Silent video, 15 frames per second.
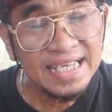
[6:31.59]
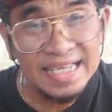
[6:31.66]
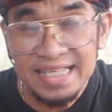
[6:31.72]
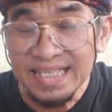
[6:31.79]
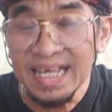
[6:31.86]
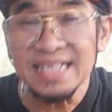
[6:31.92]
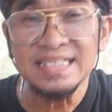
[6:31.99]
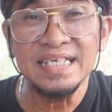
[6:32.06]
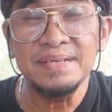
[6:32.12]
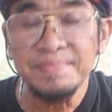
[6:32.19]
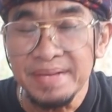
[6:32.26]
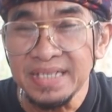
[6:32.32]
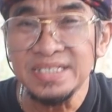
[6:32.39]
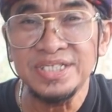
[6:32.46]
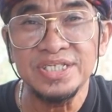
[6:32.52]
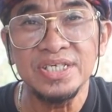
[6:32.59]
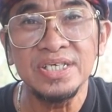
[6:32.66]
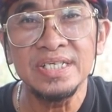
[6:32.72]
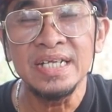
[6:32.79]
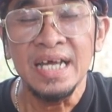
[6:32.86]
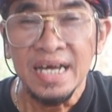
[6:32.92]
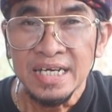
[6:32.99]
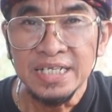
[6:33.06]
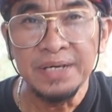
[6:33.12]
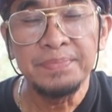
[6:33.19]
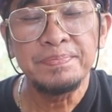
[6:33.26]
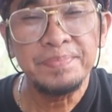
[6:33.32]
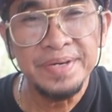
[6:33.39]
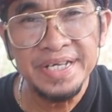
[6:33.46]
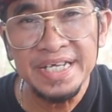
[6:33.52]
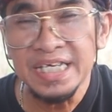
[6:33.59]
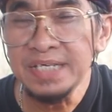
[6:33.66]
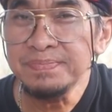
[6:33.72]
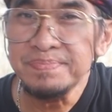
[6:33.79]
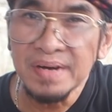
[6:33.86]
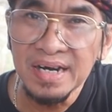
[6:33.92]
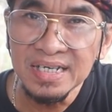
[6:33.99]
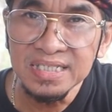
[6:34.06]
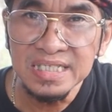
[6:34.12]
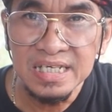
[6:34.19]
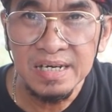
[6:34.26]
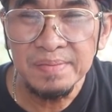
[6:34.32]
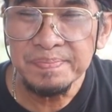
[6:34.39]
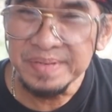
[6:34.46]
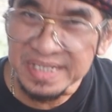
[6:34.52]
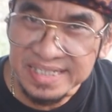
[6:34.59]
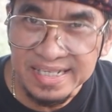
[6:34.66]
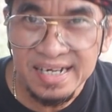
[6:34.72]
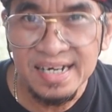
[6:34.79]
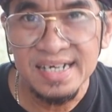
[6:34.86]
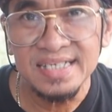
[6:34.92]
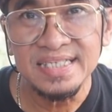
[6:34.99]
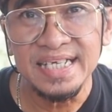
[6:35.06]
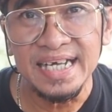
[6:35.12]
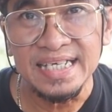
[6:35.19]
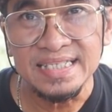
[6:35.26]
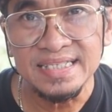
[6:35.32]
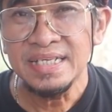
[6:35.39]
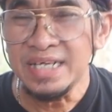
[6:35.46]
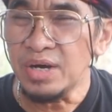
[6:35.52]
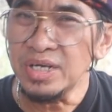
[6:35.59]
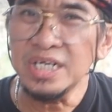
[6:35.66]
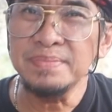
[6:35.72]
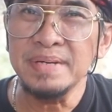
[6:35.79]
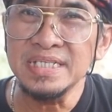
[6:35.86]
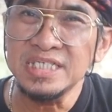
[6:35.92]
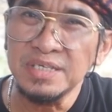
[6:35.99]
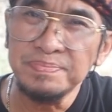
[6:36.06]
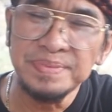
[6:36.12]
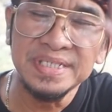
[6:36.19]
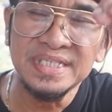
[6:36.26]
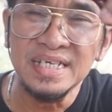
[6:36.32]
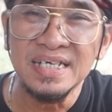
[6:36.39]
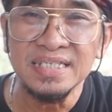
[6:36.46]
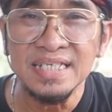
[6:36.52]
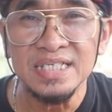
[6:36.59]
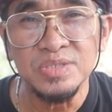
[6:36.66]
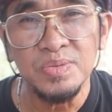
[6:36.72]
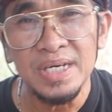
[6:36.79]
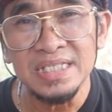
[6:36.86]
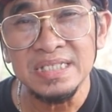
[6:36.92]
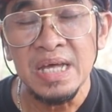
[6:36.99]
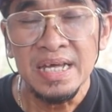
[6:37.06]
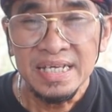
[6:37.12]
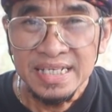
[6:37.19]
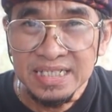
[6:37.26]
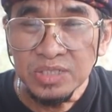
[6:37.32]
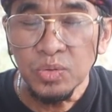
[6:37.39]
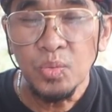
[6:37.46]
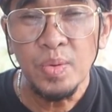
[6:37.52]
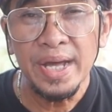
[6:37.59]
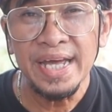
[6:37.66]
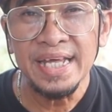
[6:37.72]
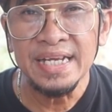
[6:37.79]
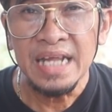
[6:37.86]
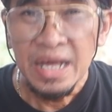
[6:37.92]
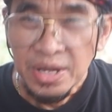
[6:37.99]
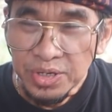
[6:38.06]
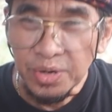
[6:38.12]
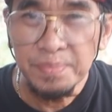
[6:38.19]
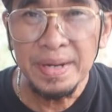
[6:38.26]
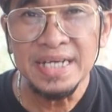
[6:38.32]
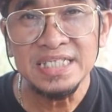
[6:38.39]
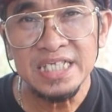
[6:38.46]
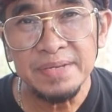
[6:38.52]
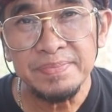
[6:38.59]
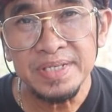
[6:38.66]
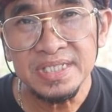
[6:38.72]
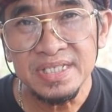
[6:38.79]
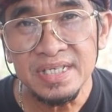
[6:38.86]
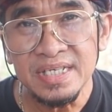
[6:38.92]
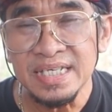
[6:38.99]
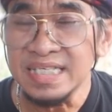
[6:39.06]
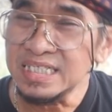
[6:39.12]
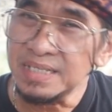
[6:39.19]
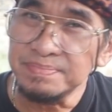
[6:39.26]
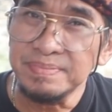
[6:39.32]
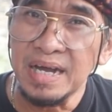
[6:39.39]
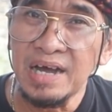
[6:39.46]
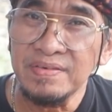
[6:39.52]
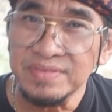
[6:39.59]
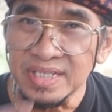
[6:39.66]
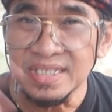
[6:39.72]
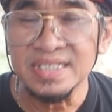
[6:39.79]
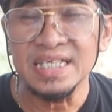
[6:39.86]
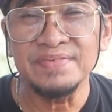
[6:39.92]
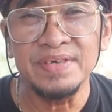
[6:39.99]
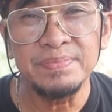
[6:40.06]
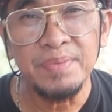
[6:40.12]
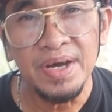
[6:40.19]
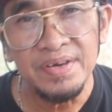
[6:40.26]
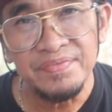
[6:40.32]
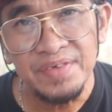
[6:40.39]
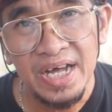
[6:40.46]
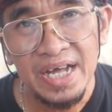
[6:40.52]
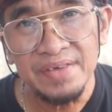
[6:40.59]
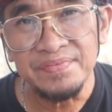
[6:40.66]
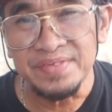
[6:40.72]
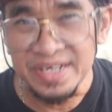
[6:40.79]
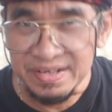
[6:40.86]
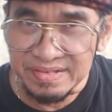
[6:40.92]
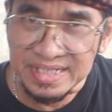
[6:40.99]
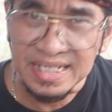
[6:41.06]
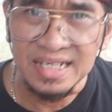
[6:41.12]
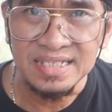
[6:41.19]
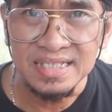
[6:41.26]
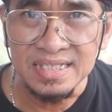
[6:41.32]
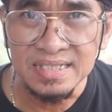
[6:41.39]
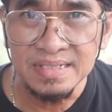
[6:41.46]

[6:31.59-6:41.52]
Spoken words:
it doesn't mention the pre-departure PCR test. They only mention PCR test once is when your body temperature is above 37.5 degrees Celsius.